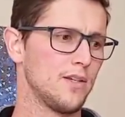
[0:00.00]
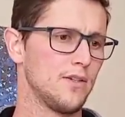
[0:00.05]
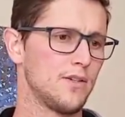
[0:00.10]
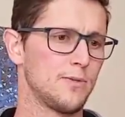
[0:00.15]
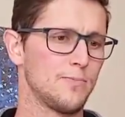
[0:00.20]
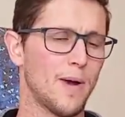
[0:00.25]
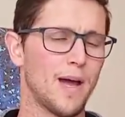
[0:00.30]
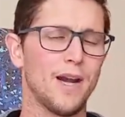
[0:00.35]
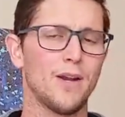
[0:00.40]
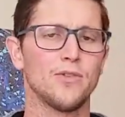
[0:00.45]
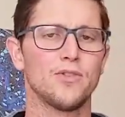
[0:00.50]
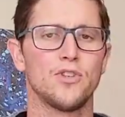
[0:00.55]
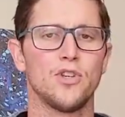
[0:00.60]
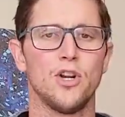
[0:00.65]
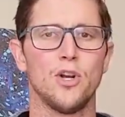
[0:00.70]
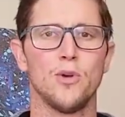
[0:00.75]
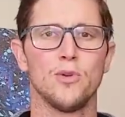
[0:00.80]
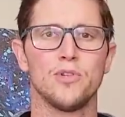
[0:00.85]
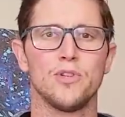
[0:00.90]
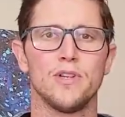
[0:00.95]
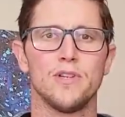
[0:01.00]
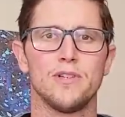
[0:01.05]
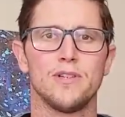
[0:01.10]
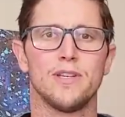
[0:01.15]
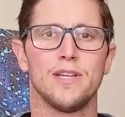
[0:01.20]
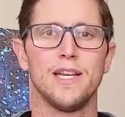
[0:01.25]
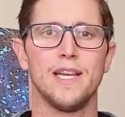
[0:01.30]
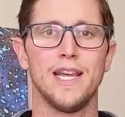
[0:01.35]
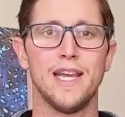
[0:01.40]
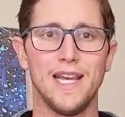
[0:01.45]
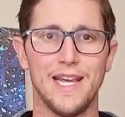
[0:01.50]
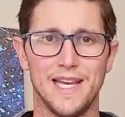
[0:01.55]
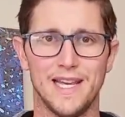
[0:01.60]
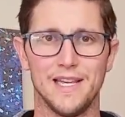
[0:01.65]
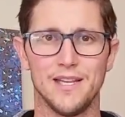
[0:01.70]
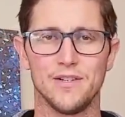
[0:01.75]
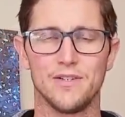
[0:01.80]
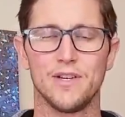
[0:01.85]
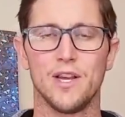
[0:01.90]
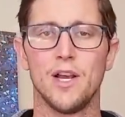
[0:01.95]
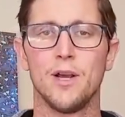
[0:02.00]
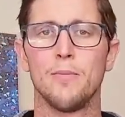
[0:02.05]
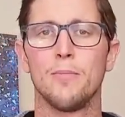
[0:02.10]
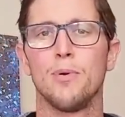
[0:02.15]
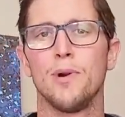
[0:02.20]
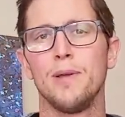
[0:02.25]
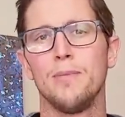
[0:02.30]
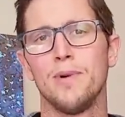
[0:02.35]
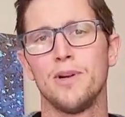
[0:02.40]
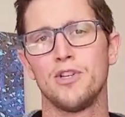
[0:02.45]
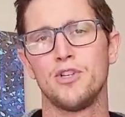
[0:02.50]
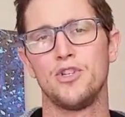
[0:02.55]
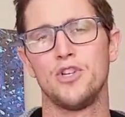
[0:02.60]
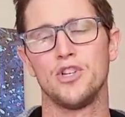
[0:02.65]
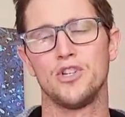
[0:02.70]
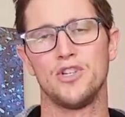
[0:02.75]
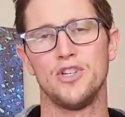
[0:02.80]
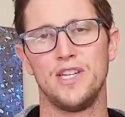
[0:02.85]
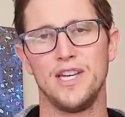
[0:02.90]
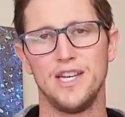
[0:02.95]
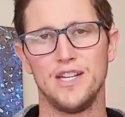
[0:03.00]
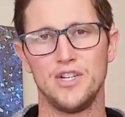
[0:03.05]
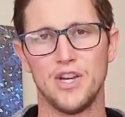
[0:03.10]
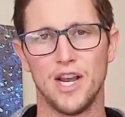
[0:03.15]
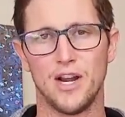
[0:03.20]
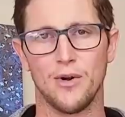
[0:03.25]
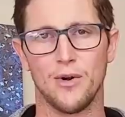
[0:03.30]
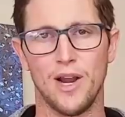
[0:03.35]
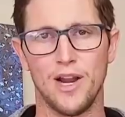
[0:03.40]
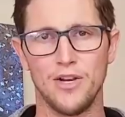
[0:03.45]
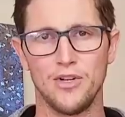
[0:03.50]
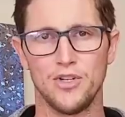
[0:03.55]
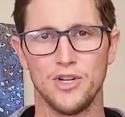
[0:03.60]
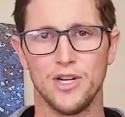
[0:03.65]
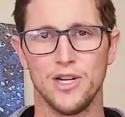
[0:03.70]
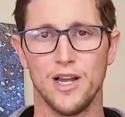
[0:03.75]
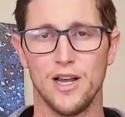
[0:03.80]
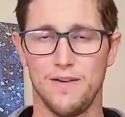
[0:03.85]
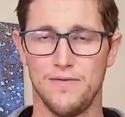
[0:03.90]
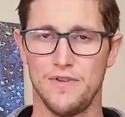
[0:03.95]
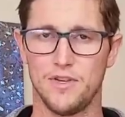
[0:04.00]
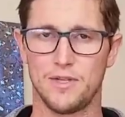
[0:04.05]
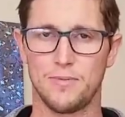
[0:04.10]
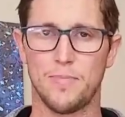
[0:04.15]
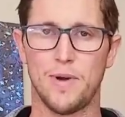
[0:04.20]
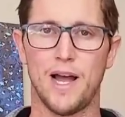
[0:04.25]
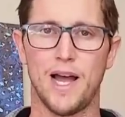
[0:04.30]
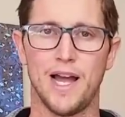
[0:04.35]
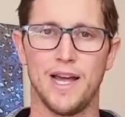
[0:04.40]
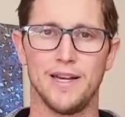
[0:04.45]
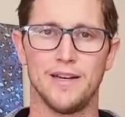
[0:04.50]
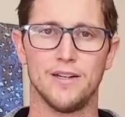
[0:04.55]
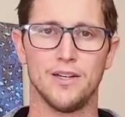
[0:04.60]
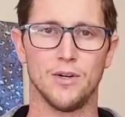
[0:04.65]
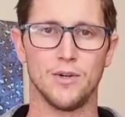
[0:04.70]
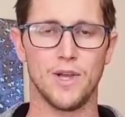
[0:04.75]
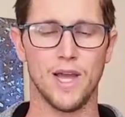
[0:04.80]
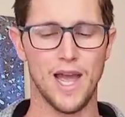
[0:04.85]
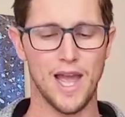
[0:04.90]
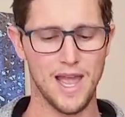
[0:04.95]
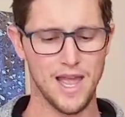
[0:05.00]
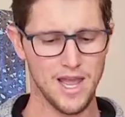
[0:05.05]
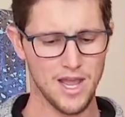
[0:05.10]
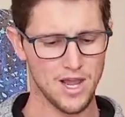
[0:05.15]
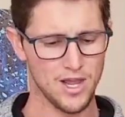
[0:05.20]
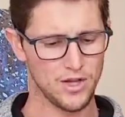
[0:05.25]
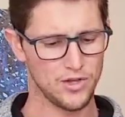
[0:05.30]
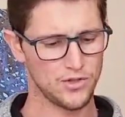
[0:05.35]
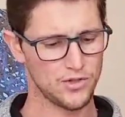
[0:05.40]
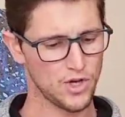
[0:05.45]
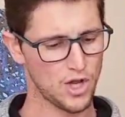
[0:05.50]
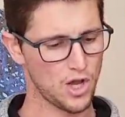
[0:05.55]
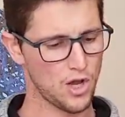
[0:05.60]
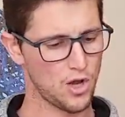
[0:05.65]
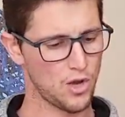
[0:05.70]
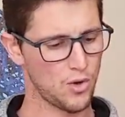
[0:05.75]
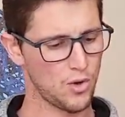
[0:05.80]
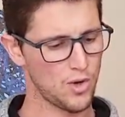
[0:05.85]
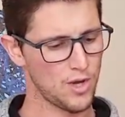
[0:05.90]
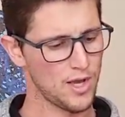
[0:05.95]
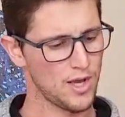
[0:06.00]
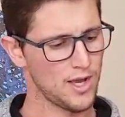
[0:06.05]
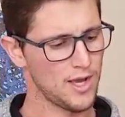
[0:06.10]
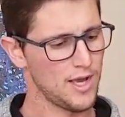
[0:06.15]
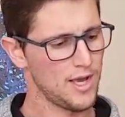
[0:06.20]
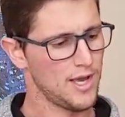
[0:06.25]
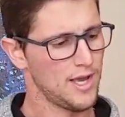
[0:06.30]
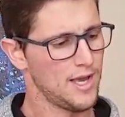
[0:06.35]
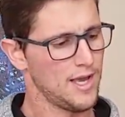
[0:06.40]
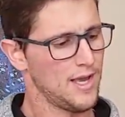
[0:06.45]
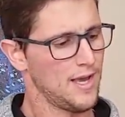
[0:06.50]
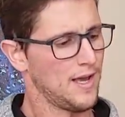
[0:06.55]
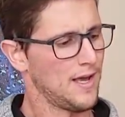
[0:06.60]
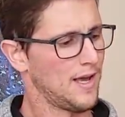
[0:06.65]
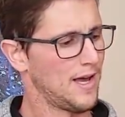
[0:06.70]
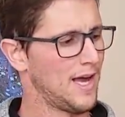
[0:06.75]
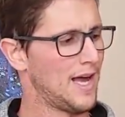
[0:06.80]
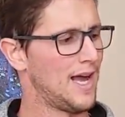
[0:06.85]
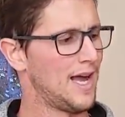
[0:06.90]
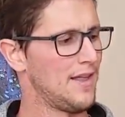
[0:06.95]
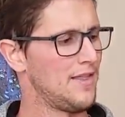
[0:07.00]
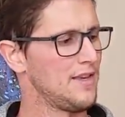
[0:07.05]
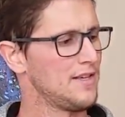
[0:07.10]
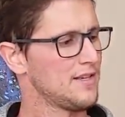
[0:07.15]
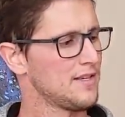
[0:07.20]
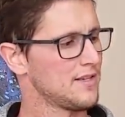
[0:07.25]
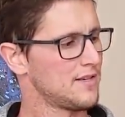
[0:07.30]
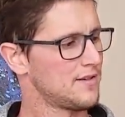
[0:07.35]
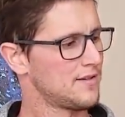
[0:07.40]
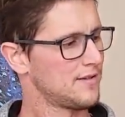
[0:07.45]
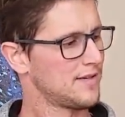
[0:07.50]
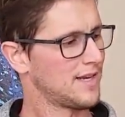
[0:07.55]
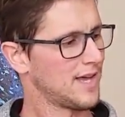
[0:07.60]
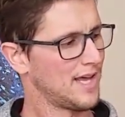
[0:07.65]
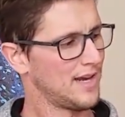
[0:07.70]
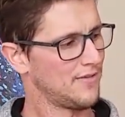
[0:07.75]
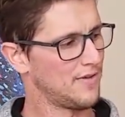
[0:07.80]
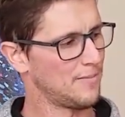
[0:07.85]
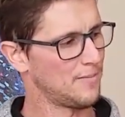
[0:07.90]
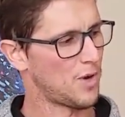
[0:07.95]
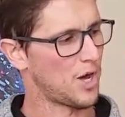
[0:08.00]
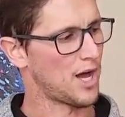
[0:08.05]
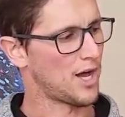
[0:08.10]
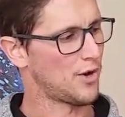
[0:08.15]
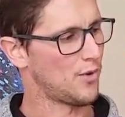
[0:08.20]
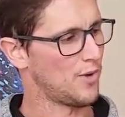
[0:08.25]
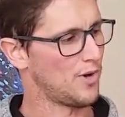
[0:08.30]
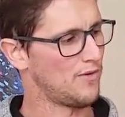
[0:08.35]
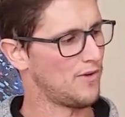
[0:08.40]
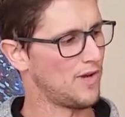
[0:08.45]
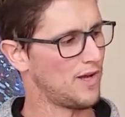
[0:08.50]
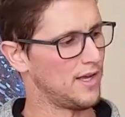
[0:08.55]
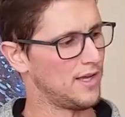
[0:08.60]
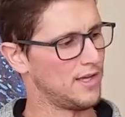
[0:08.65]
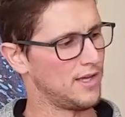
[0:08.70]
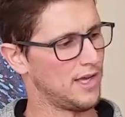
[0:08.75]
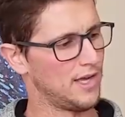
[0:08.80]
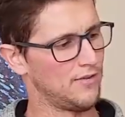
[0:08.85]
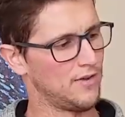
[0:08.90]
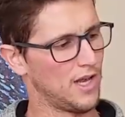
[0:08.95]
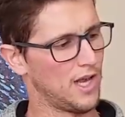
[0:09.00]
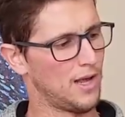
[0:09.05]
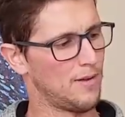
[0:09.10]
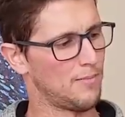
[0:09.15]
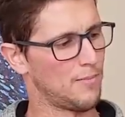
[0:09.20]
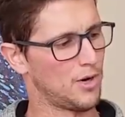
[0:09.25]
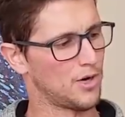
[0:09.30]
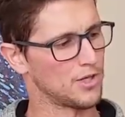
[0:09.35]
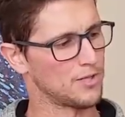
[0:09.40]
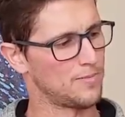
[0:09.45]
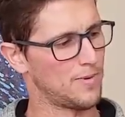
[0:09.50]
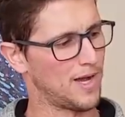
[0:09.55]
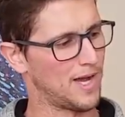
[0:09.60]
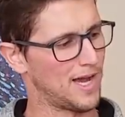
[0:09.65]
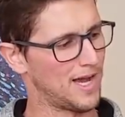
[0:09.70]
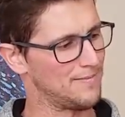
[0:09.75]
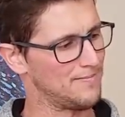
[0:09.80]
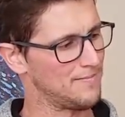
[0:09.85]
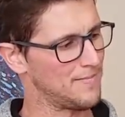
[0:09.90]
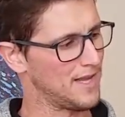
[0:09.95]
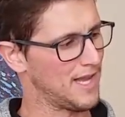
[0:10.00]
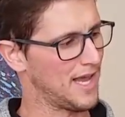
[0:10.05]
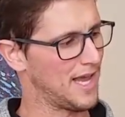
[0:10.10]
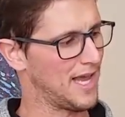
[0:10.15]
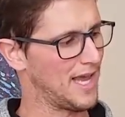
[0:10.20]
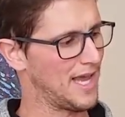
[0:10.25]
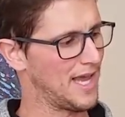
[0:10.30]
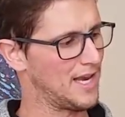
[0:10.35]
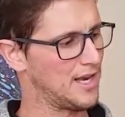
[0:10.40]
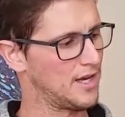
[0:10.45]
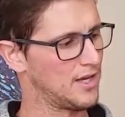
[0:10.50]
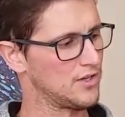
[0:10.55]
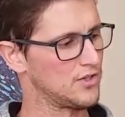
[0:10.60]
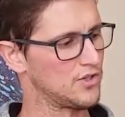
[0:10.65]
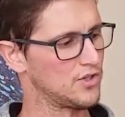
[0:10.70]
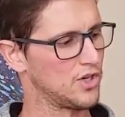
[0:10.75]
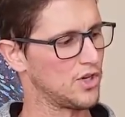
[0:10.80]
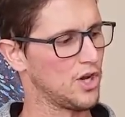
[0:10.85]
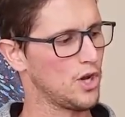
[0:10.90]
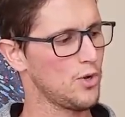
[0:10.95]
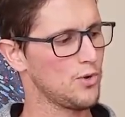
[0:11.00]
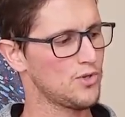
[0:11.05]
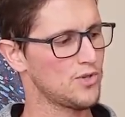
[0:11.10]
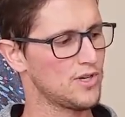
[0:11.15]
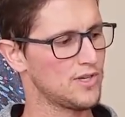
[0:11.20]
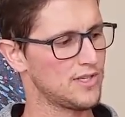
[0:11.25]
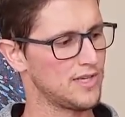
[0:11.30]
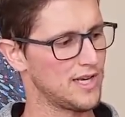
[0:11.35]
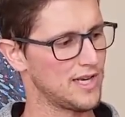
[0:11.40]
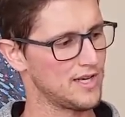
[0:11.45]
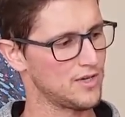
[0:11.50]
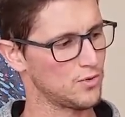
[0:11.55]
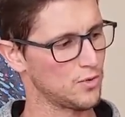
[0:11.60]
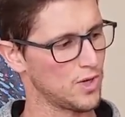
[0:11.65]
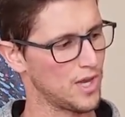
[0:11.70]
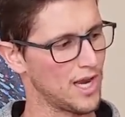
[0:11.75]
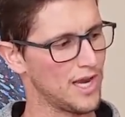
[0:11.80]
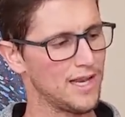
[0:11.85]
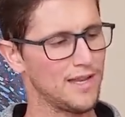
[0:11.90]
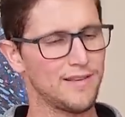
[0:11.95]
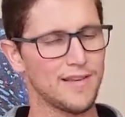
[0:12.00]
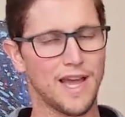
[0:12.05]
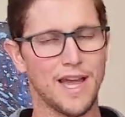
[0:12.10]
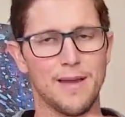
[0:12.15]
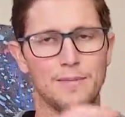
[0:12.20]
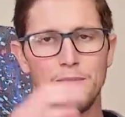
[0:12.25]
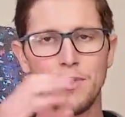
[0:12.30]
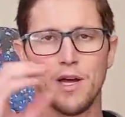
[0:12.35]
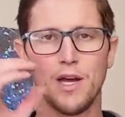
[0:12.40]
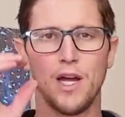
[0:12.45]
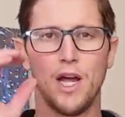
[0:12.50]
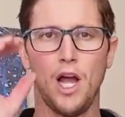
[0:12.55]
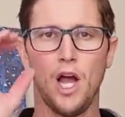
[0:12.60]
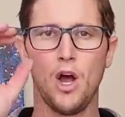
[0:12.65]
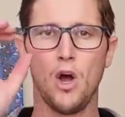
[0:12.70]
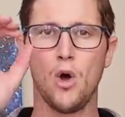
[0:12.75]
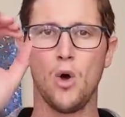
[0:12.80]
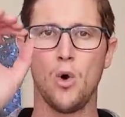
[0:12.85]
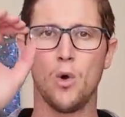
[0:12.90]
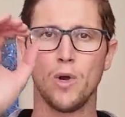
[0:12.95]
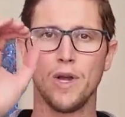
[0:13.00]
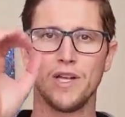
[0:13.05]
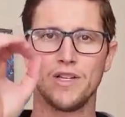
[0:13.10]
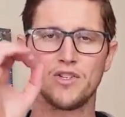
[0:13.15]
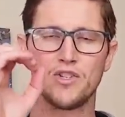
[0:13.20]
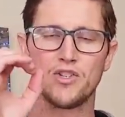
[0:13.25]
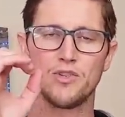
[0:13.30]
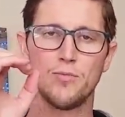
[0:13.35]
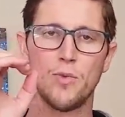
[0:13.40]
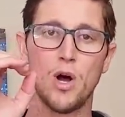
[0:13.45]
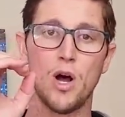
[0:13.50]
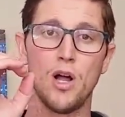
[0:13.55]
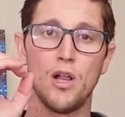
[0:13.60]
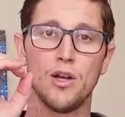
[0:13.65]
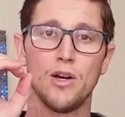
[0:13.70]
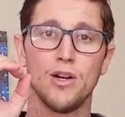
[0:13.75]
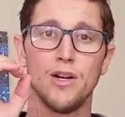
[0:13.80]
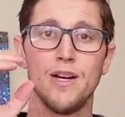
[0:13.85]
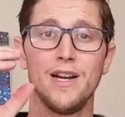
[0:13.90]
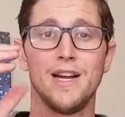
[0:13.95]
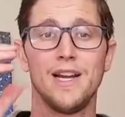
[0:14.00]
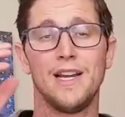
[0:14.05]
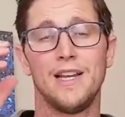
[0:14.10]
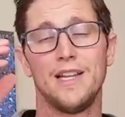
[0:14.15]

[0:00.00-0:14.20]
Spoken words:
spinal stenosis is pretty much just degeneration of the spine. Okay, so this is kind of a model of a lumbar spine, and stenosis is anytime a hole gets smaller,